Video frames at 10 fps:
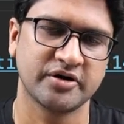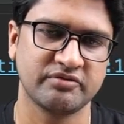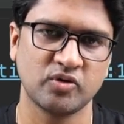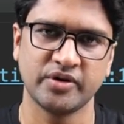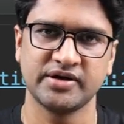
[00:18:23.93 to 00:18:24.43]
It
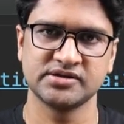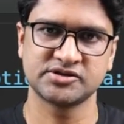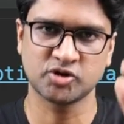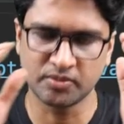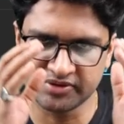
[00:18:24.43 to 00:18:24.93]
will go and
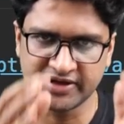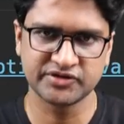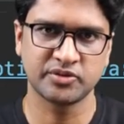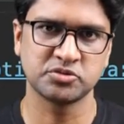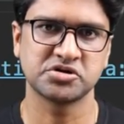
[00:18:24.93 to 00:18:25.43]
stop the
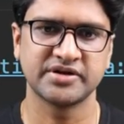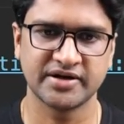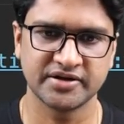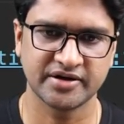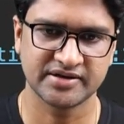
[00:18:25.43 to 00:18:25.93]
execution
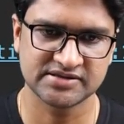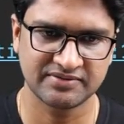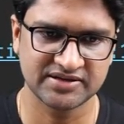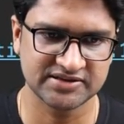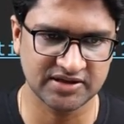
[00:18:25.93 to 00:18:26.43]
then and there
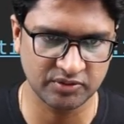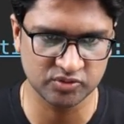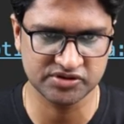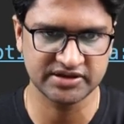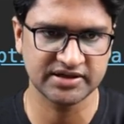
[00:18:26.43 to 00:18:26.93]
itself, and that's how
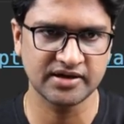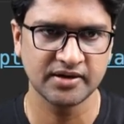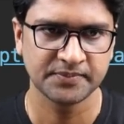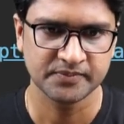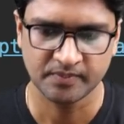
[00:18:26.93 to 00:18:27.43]
you see that
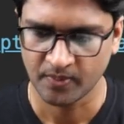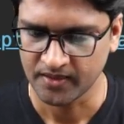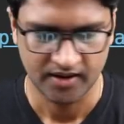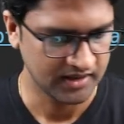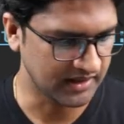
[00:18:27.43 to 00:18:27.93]

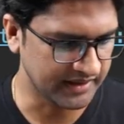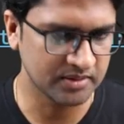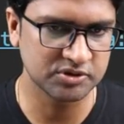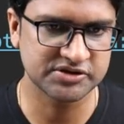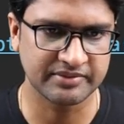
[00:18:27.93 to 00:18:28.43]
line
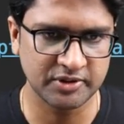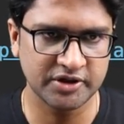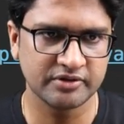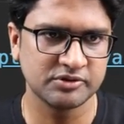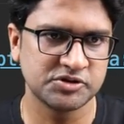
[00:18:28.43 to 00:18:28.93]
number
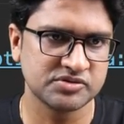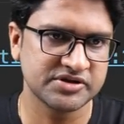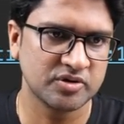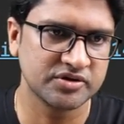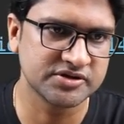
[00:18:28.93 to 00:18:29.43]
17 which you
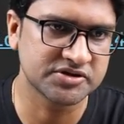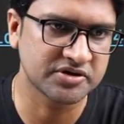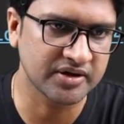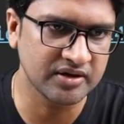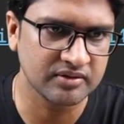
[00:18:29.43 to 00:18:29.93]
see on the
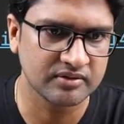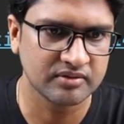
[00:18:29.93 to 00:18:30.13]
screen,